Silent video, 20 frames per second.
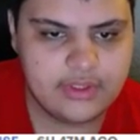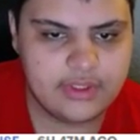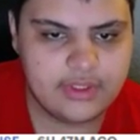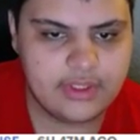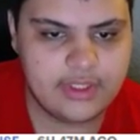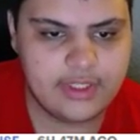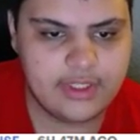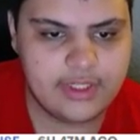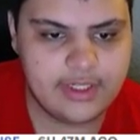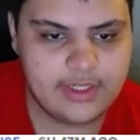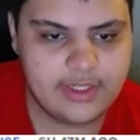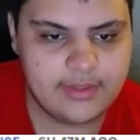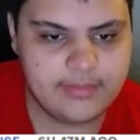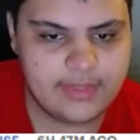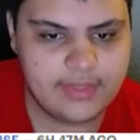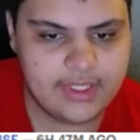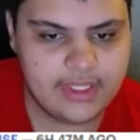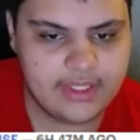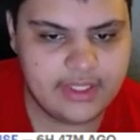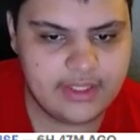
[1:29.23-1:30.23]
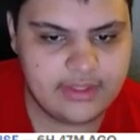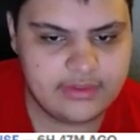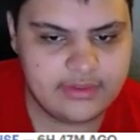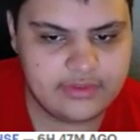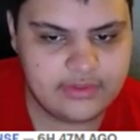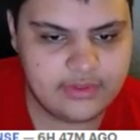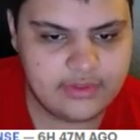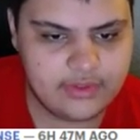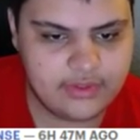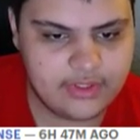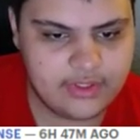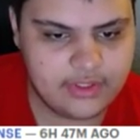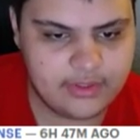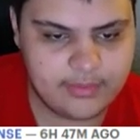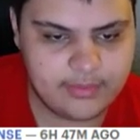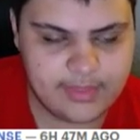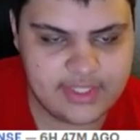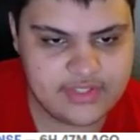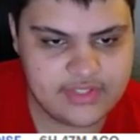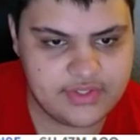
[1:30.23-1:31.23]
And they're
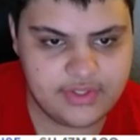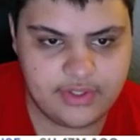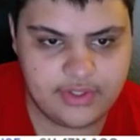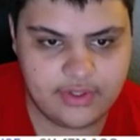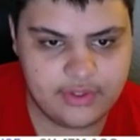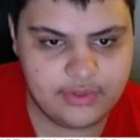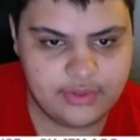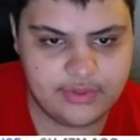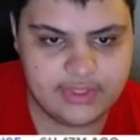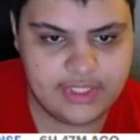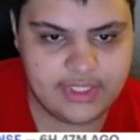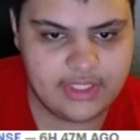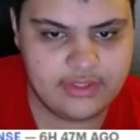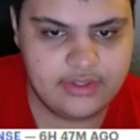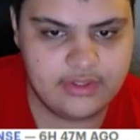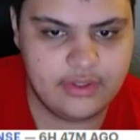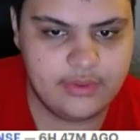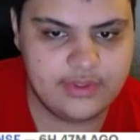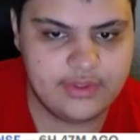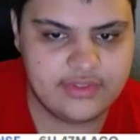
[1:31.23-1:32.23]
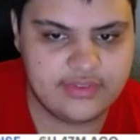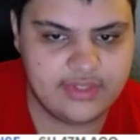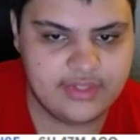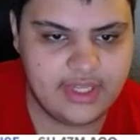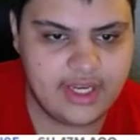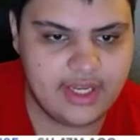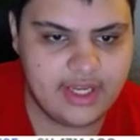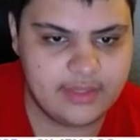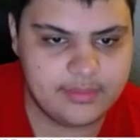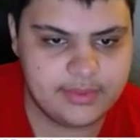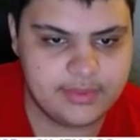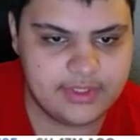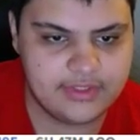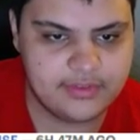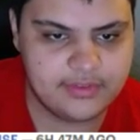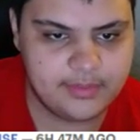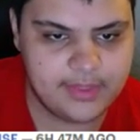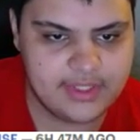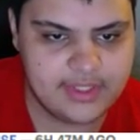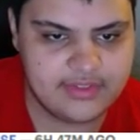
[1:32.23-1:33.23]
basically arguing that no, it's not,
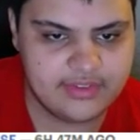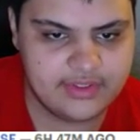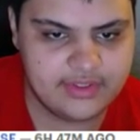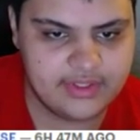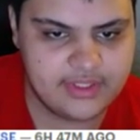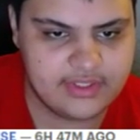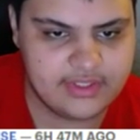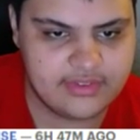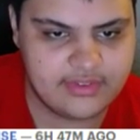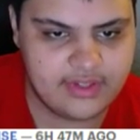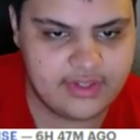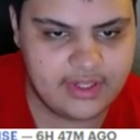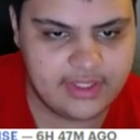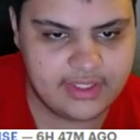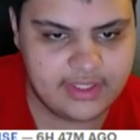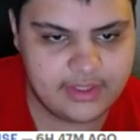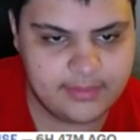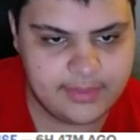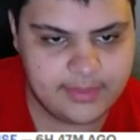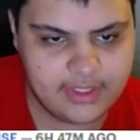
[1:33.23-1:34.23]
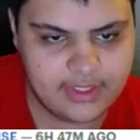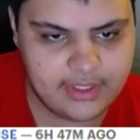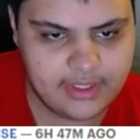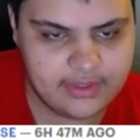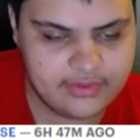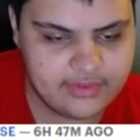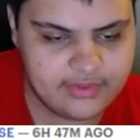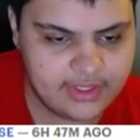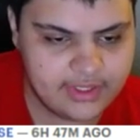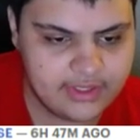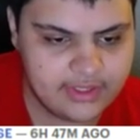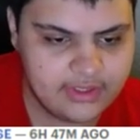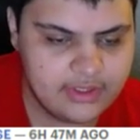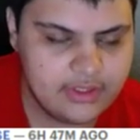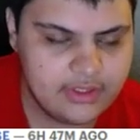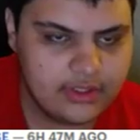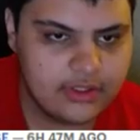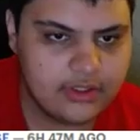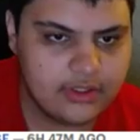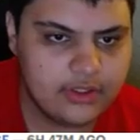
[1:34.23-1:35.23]
because basically it's talking about how it's like,
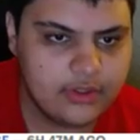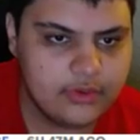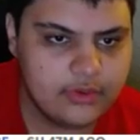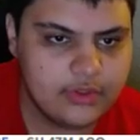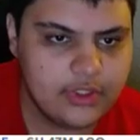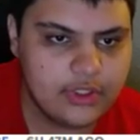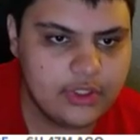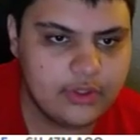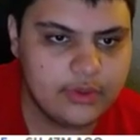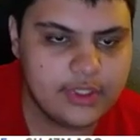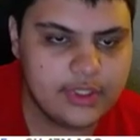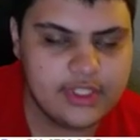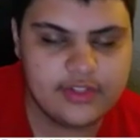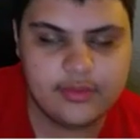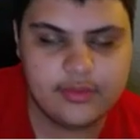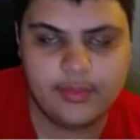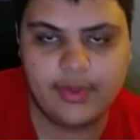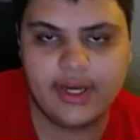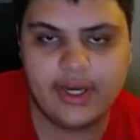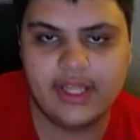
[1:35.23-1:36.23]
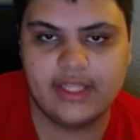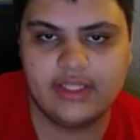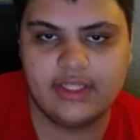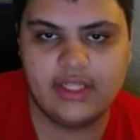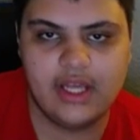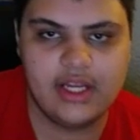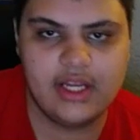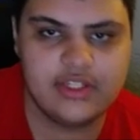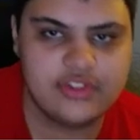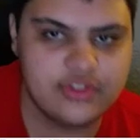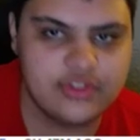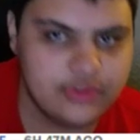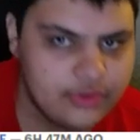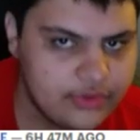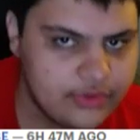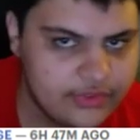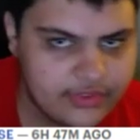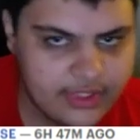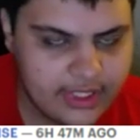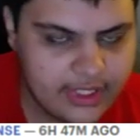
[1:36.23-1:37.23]
oh no, it's
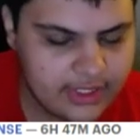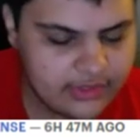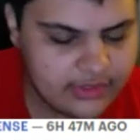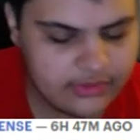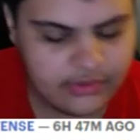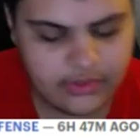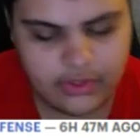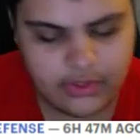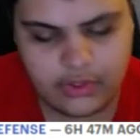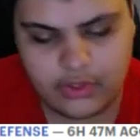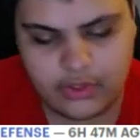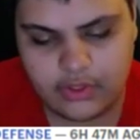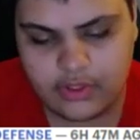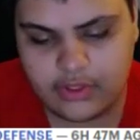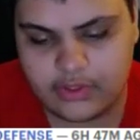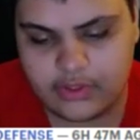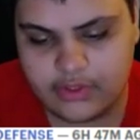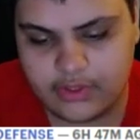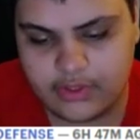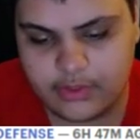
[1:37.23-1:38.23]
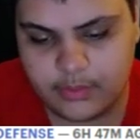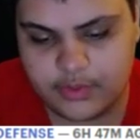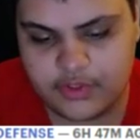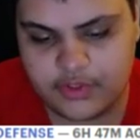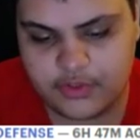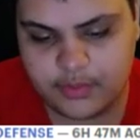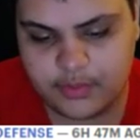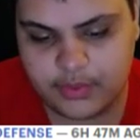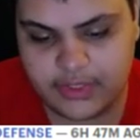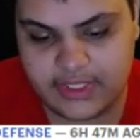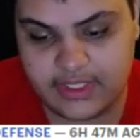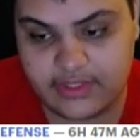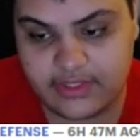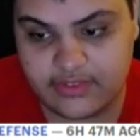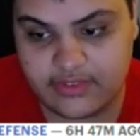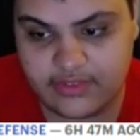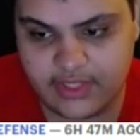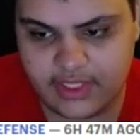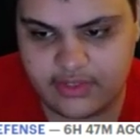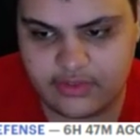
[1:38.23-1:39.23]
biological sex, which is pretty
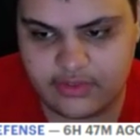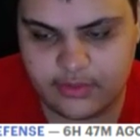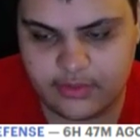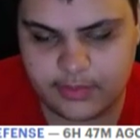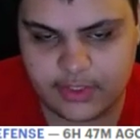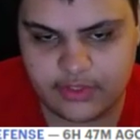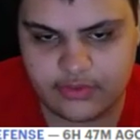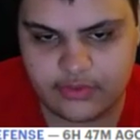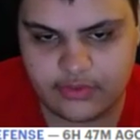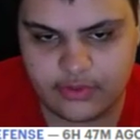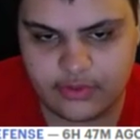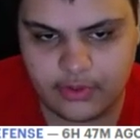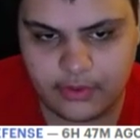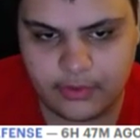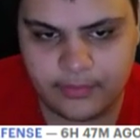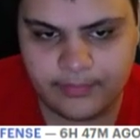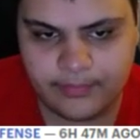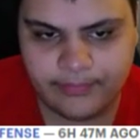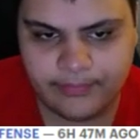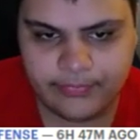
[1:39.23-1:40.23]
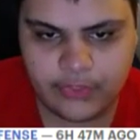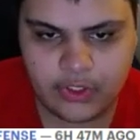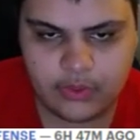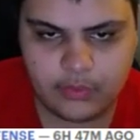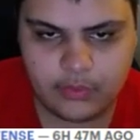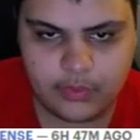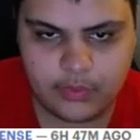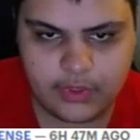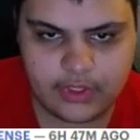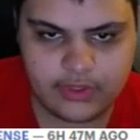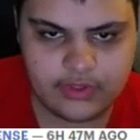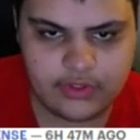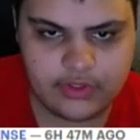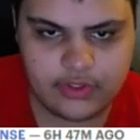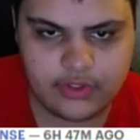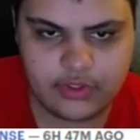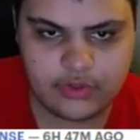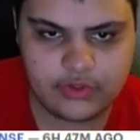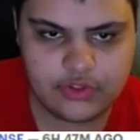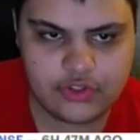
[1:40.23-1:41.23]
insane to me. So what,
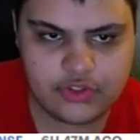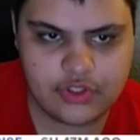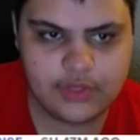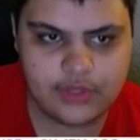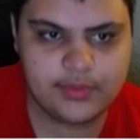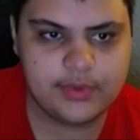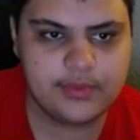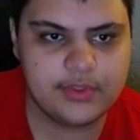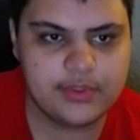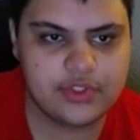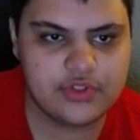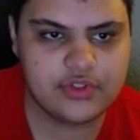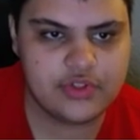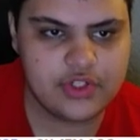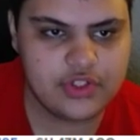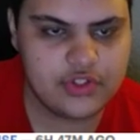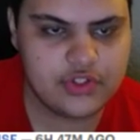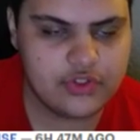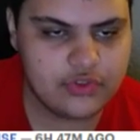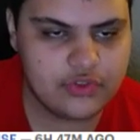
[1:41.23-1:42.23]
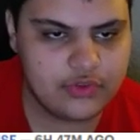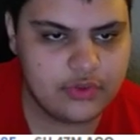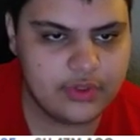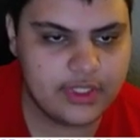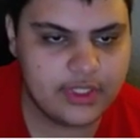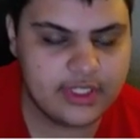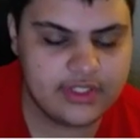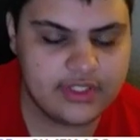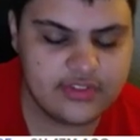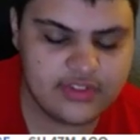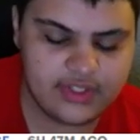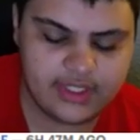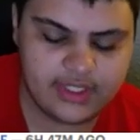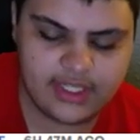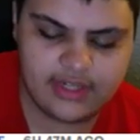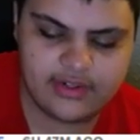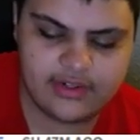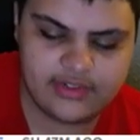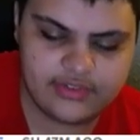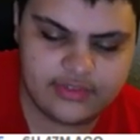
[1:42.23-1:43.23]
the Trump administration is doing, and this is
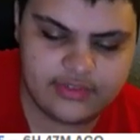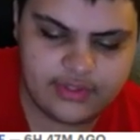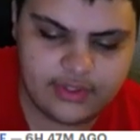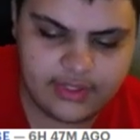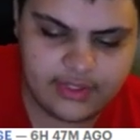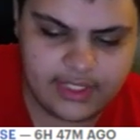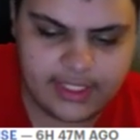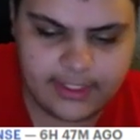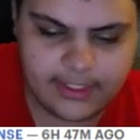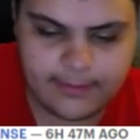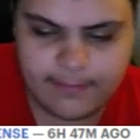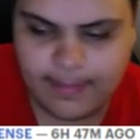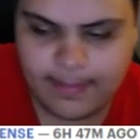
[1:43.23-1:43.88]
hilarious, like,